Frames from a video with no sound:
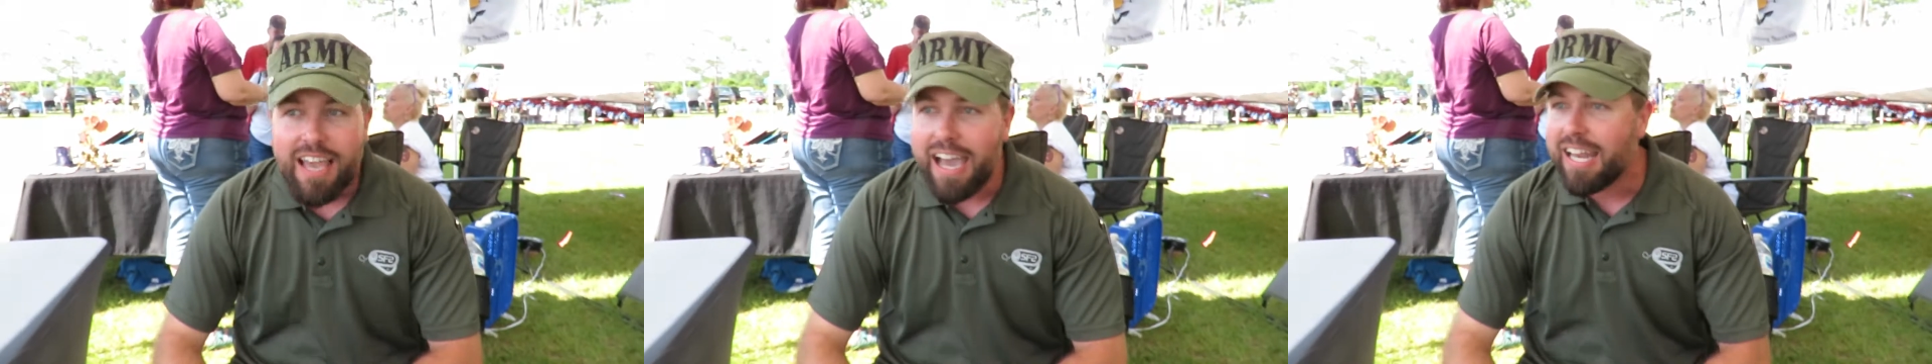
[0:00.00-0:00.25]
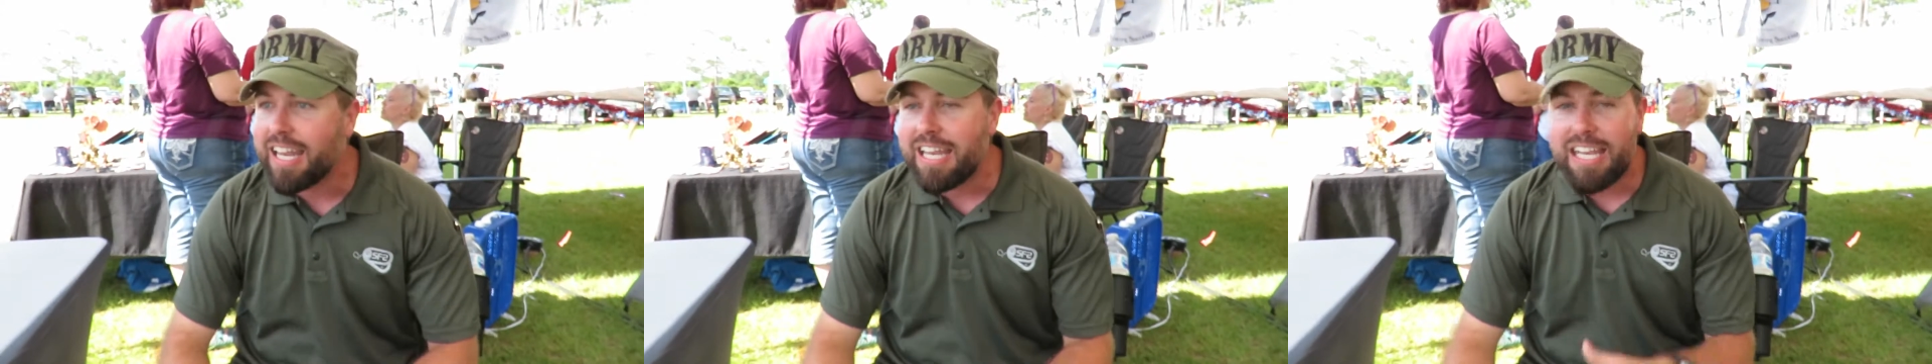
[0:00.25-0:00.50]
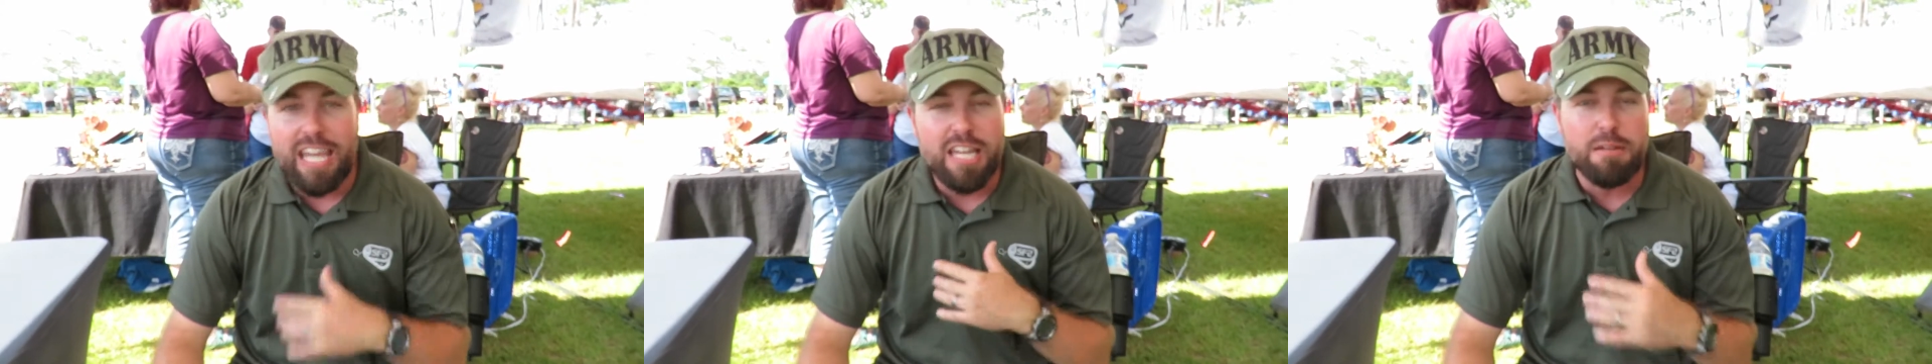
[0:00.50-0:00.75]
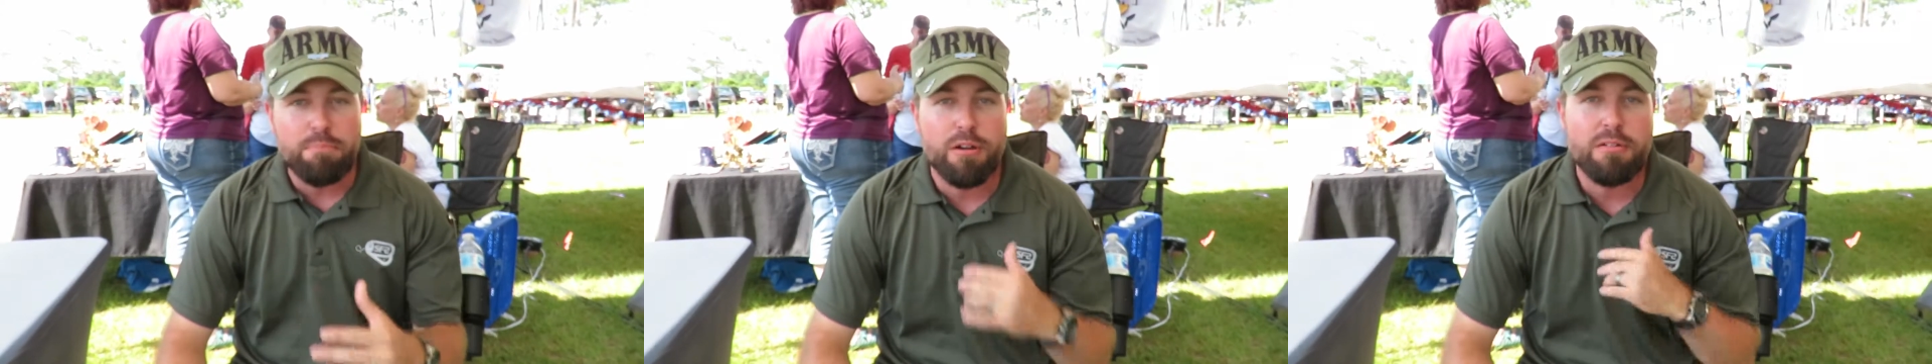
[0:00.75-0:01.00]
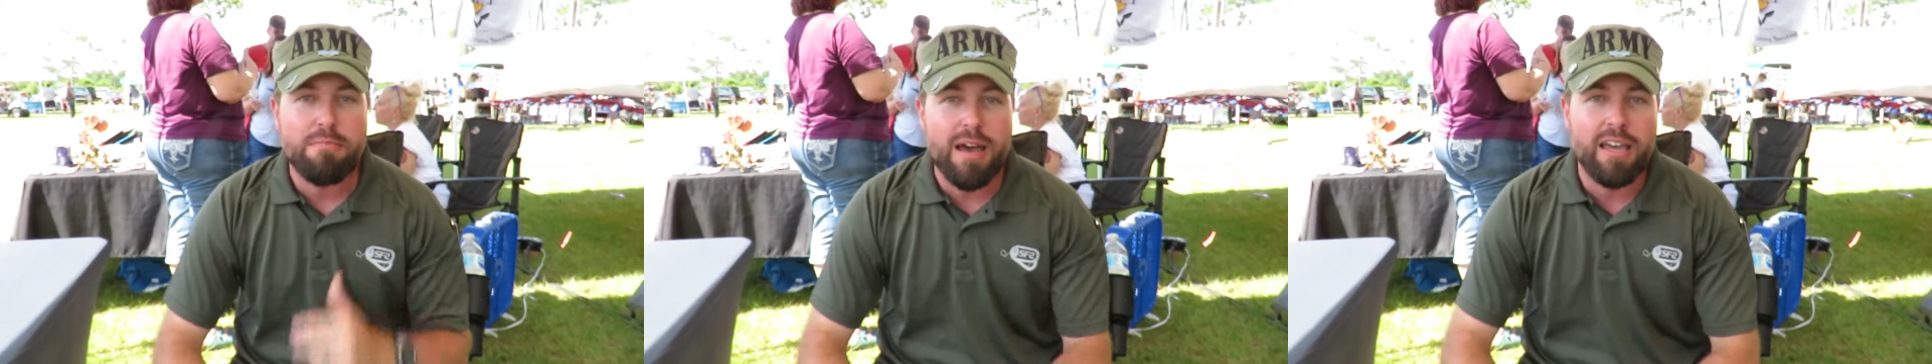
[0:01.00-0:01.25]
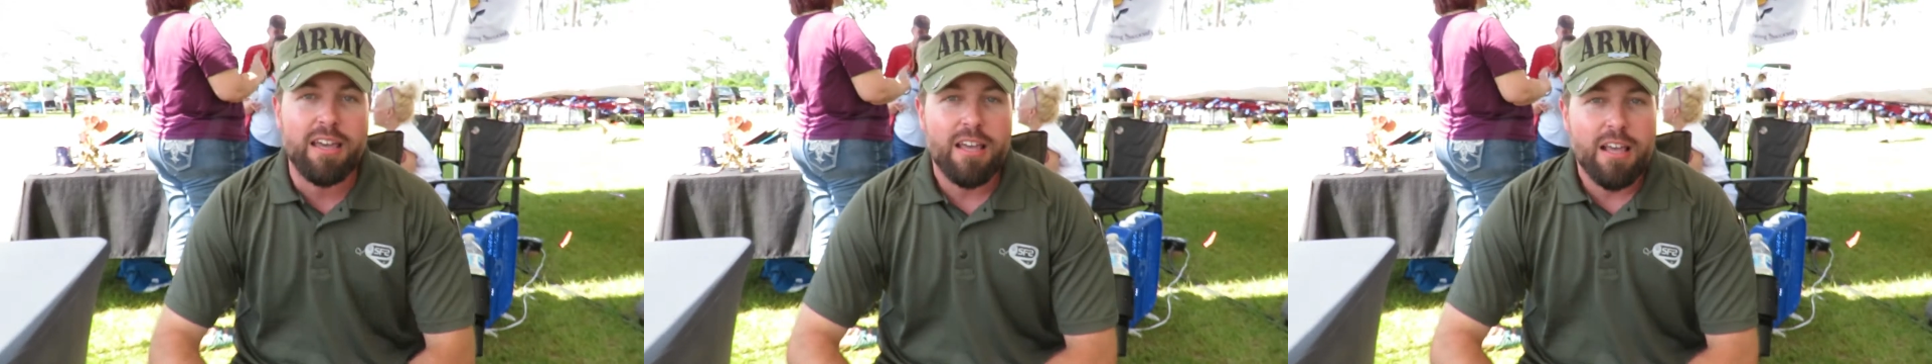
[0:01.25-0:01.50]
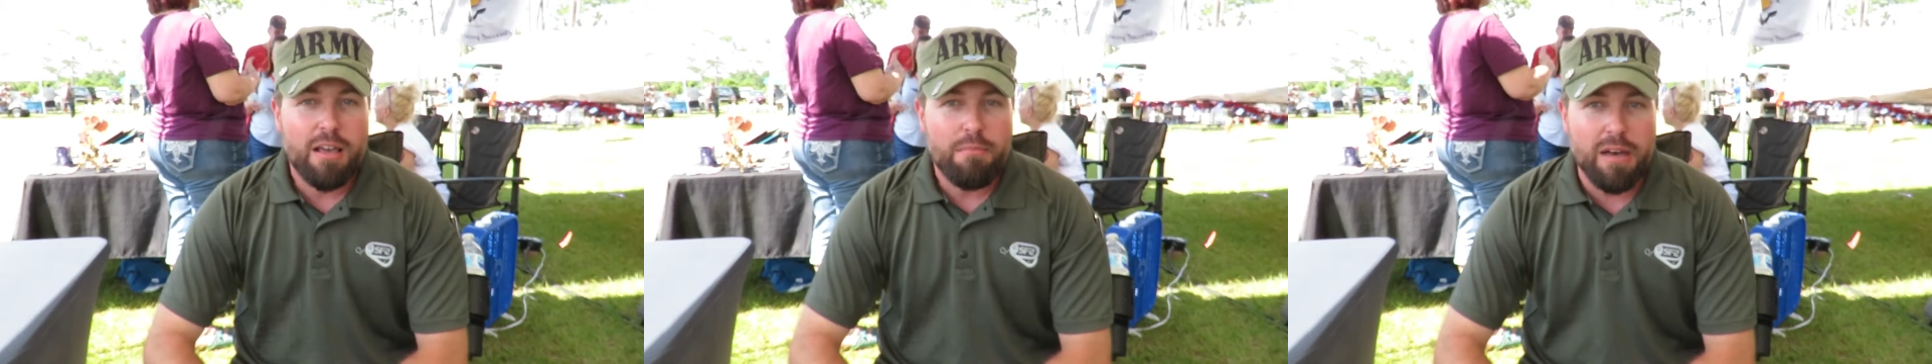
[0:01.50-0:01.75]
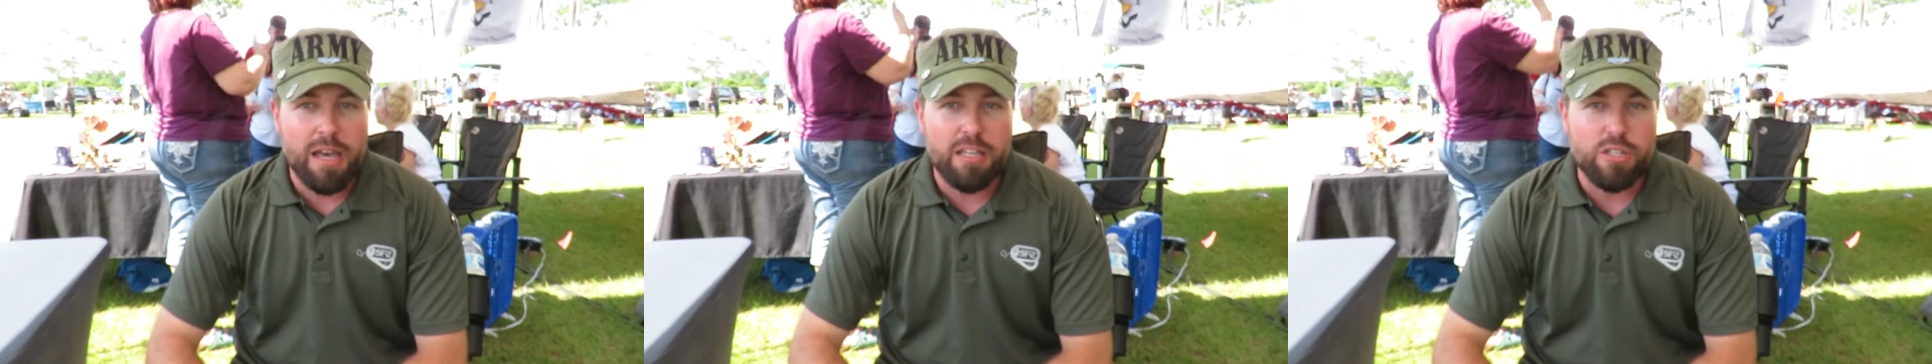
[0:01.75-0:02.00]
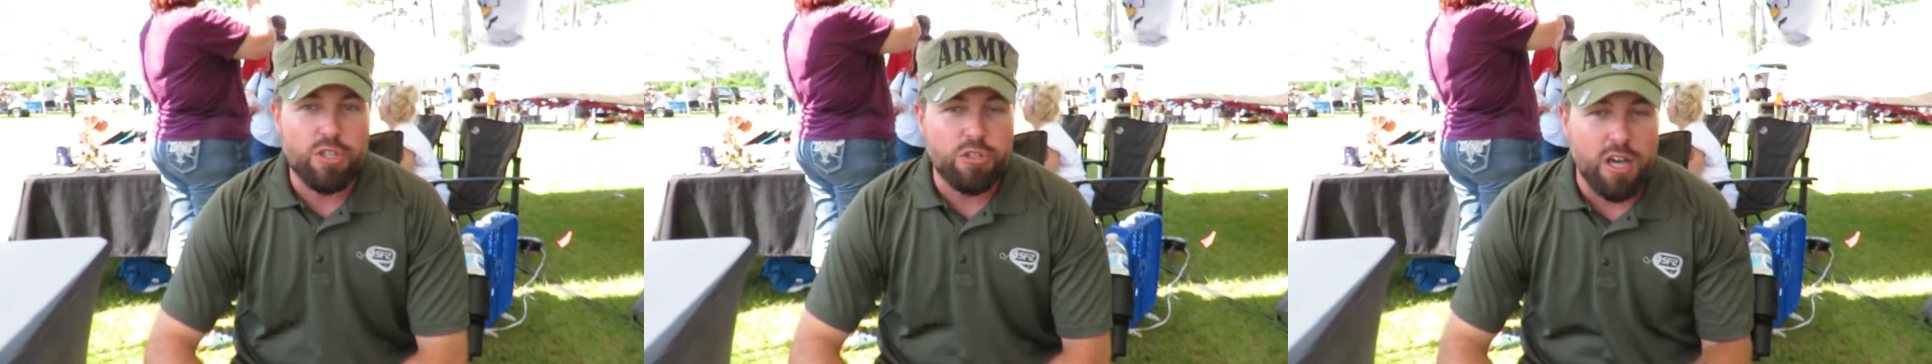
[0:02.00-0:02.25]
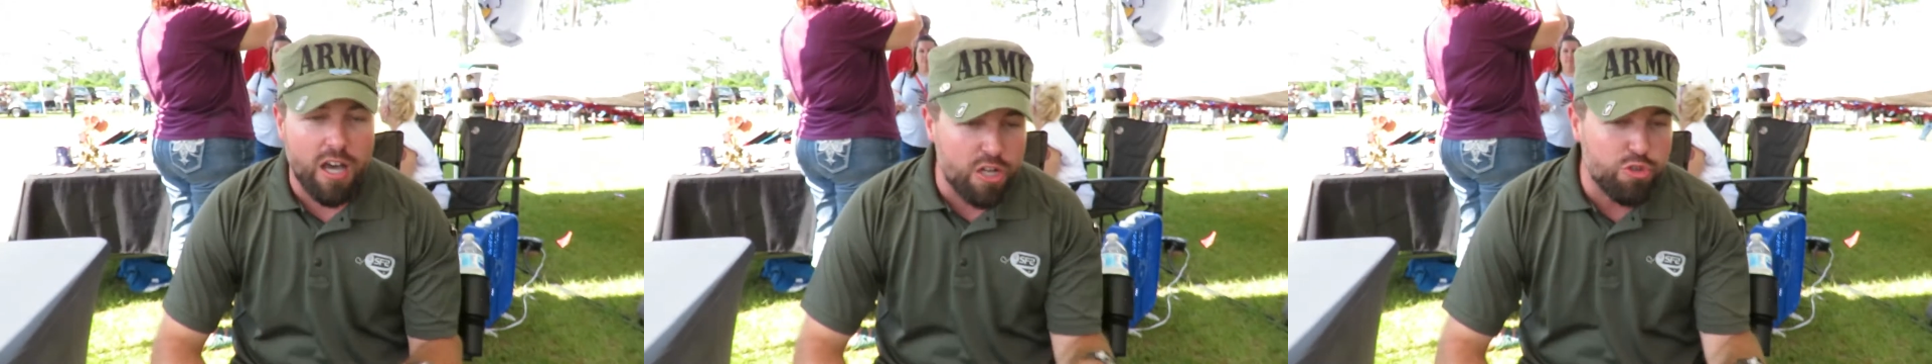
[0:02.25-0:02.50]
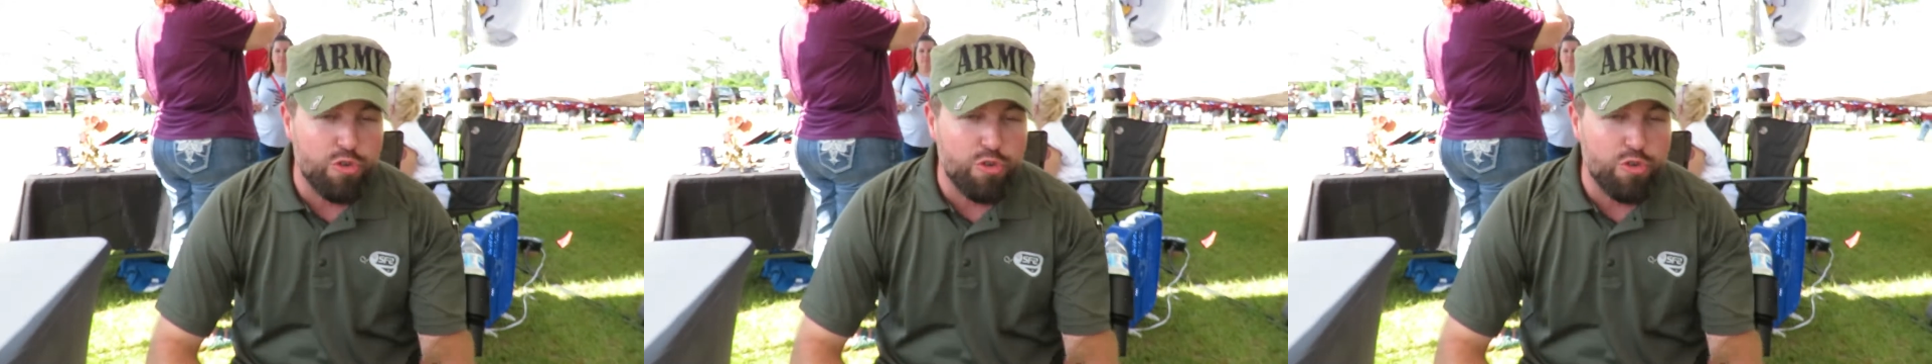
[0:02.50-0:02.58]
I didn't need to put my, my uh,